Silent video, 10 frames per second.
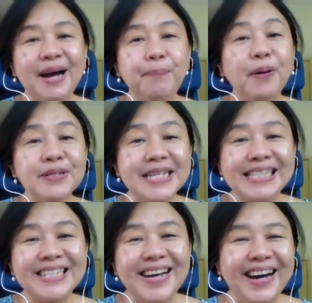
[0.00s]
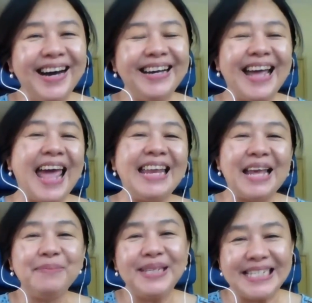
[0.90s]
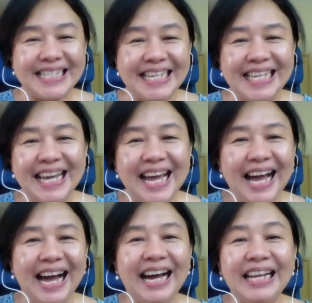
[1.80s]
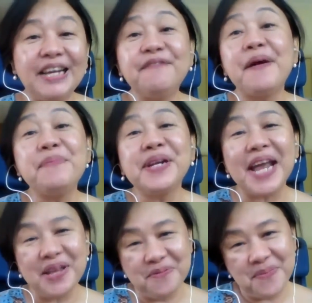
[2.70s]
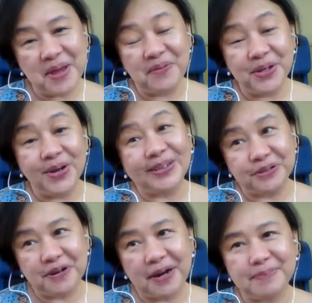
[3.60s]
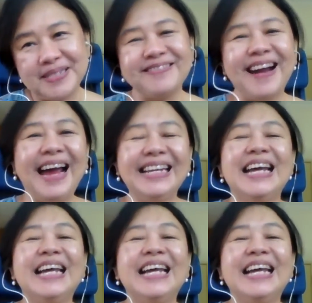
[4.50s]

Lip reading: post it and let me see the fabric that you make with your scraps, right?